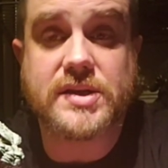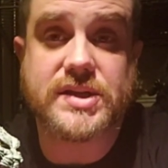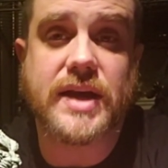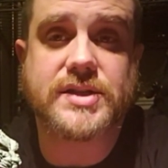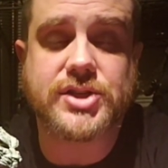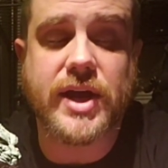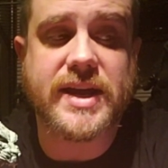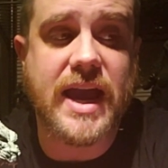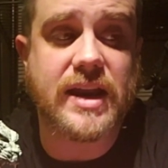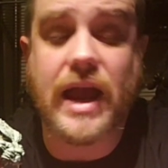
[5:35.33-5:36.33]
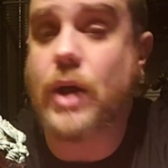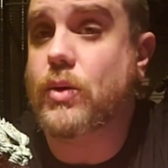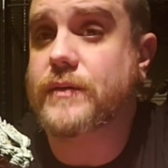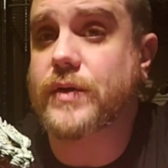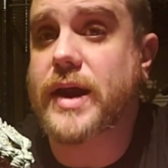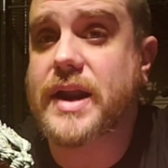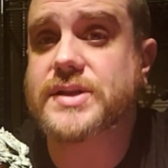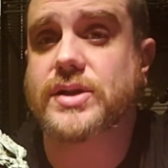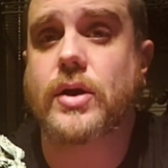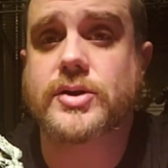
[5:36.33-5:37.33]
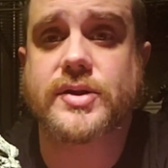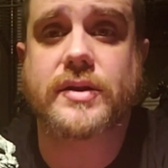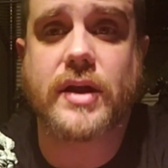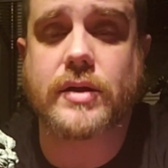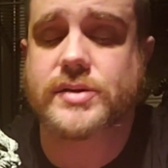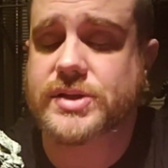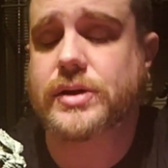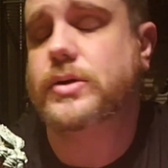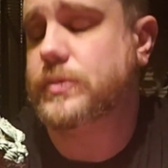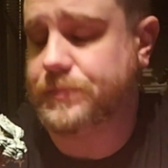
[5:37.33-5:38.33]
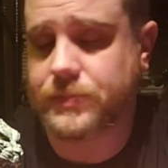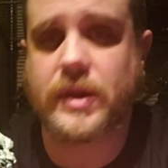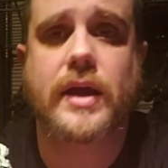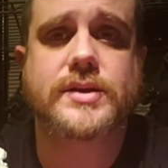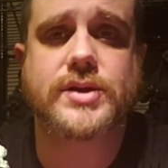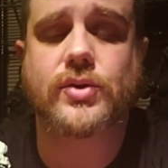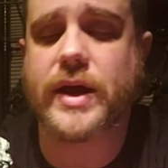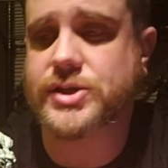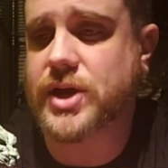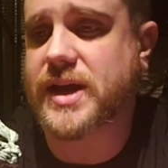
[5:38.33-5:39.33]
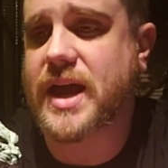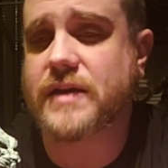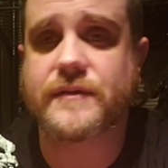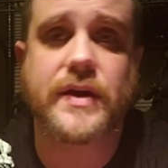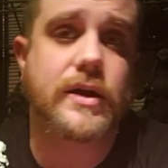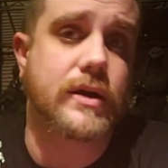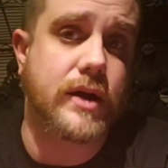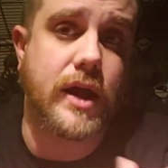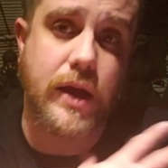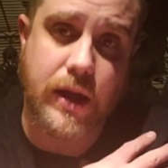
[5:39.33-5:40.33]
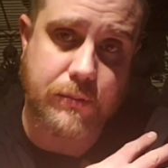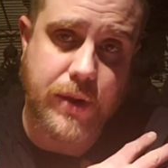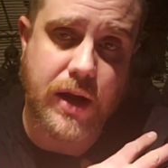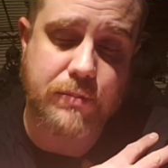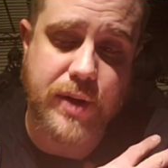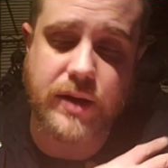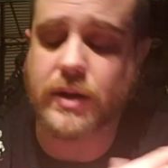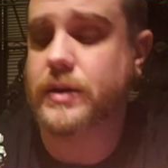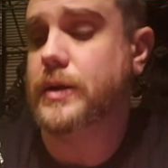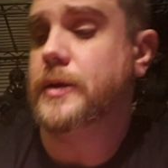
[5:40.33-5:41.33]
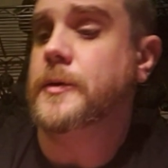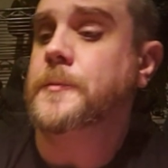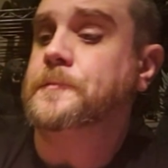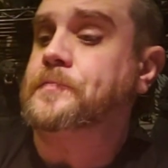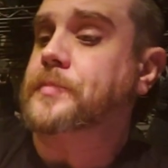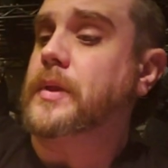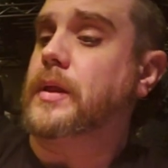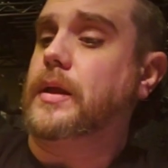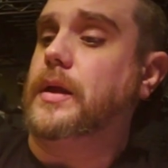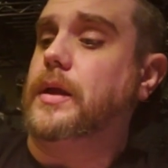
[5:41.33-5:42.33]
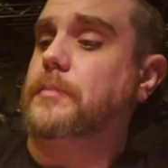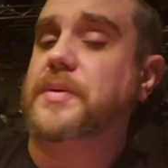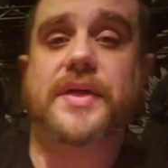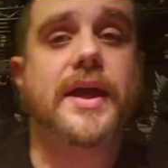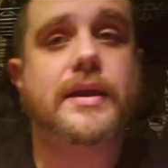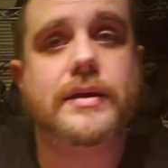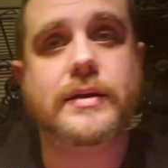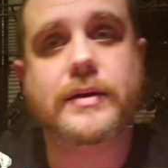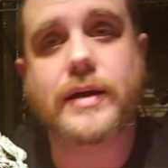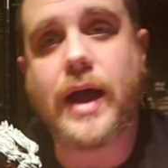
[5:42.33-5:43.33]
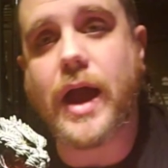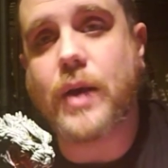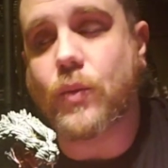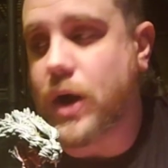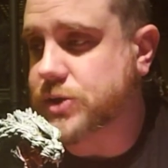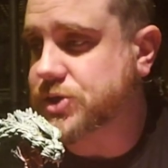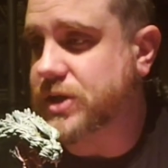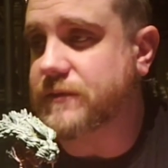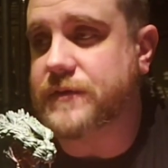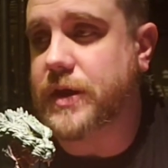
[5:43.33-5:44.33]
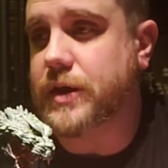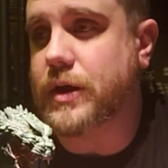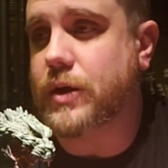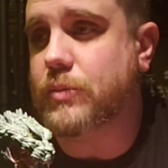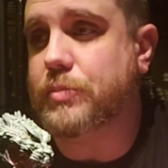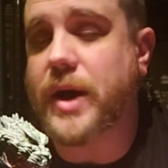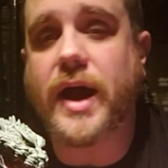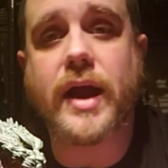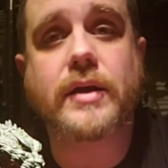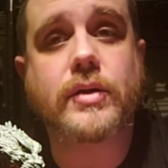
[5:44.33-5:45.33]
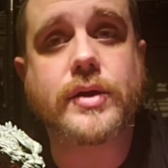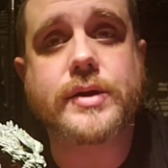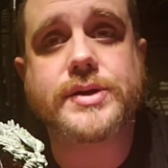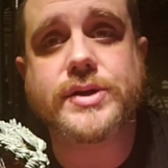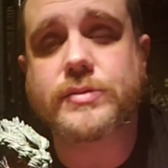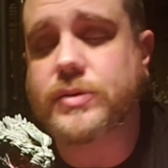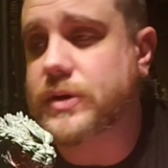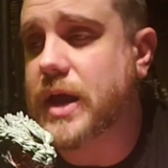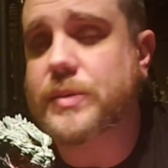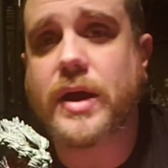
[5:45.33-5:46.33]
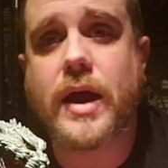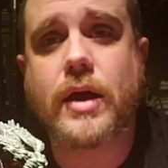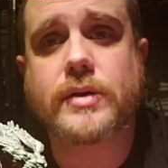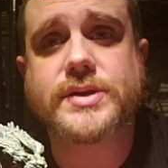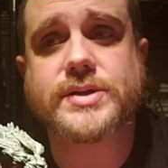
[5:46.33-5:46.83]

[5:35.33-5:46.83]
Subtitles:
say it's gigantic. However, it is larger than the others, so it's a great gigantic figure, in my opinion. But then I watched a video by another YouTuber named Eric